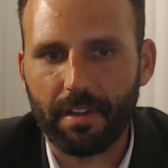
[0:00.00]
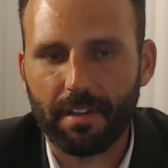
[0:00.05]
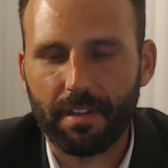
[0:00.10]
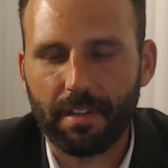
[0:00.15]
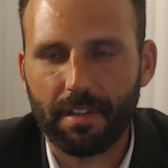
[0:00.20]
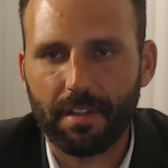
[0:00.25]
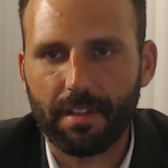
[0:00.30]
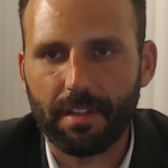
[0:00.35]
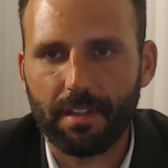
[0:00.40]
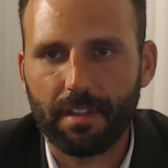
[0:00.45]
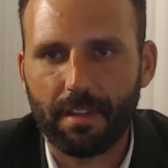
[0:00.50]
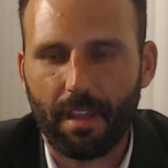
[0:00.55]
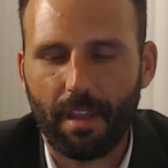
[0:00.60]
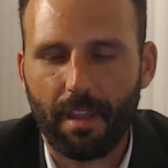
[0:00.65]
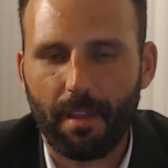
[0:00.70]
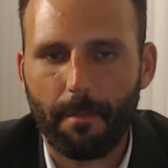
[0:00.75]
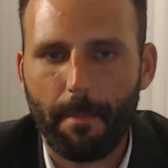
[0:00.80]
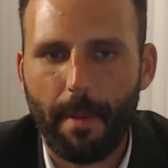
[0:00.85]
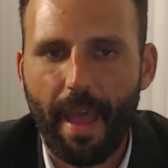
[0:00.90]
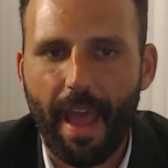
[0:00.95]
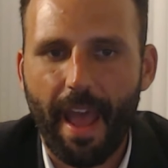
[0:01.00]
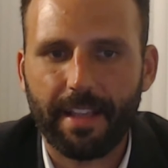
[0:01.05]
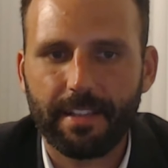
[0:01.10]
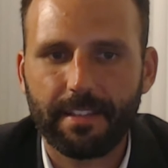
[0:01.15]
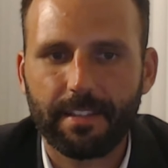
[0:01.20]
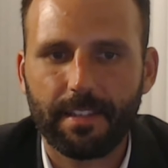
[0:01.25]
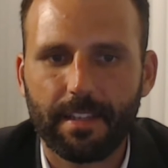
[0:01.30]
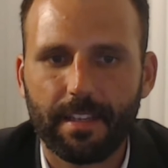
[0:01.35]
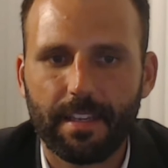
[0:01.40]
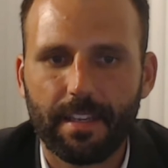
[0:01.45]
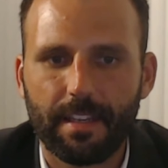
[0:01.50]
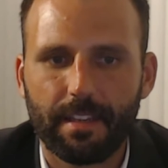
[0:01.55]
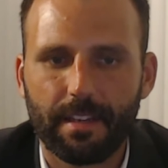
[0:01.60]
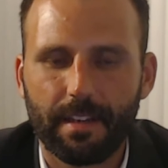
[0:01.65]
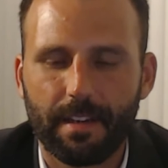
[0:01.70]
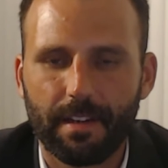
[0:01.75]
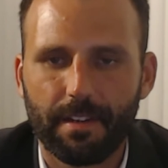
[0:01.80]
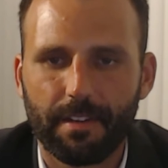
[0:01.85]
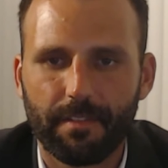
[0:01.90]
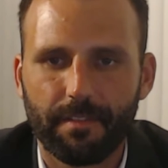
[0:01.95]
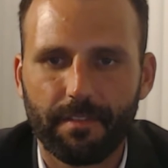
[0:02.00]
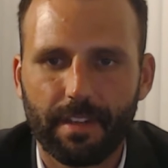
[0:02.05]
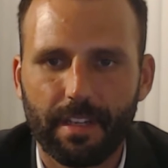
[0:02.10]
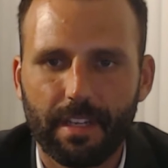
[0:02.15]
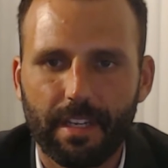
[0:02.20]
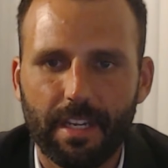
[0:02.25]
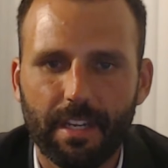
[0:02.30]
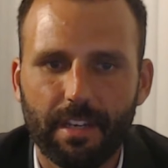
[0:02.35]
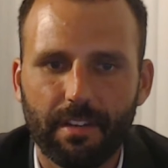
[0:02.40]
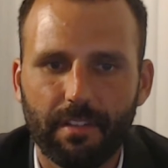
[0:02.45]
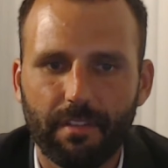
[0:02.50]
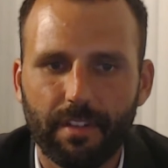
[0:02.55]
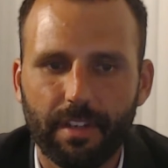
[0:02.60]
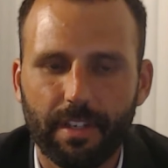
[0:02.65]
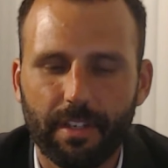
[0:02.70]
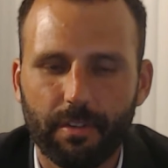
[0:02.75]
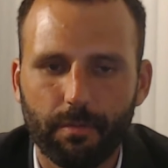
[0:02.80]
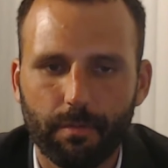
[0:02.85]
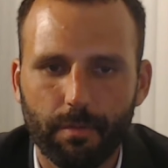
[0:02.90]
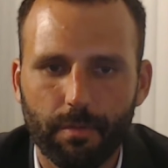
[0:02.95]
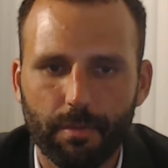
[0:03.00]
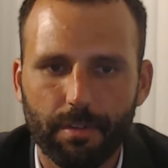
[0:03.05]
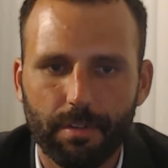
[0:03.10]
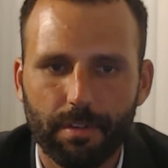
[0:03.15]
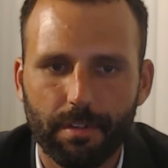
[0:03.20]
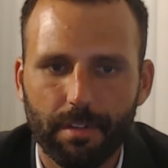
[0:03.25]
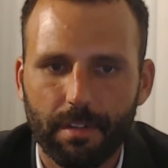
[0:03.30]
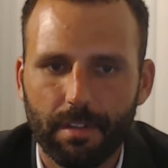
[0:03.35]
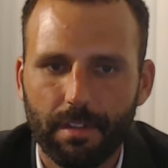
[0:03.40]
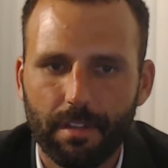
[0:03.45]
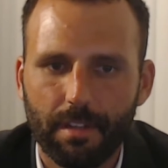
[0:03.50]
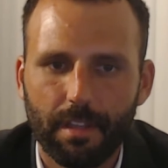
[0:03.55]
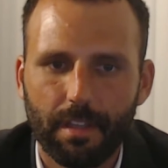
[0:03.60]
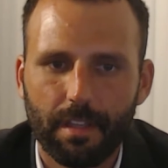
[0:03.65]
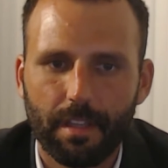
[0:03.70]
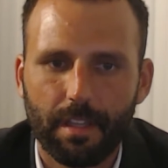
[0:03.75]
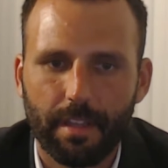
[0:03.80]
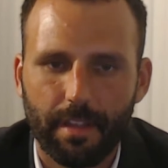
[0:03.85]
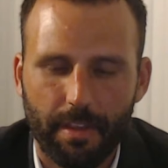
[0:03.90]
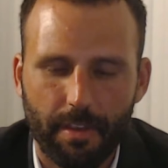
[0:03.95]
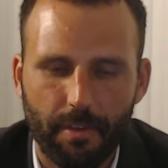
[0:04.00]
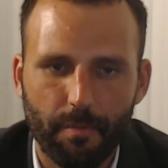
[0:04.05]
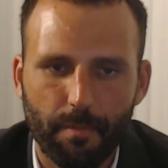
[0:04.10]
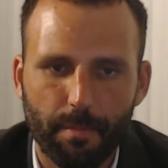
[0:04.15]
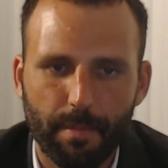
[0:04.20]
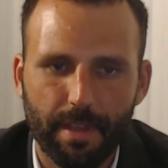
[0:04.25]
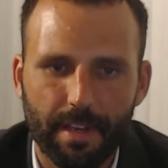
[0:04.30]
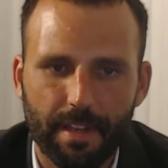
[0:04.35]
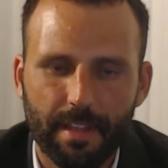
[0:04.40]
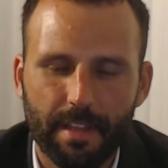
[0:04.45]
the capacity of an individual human.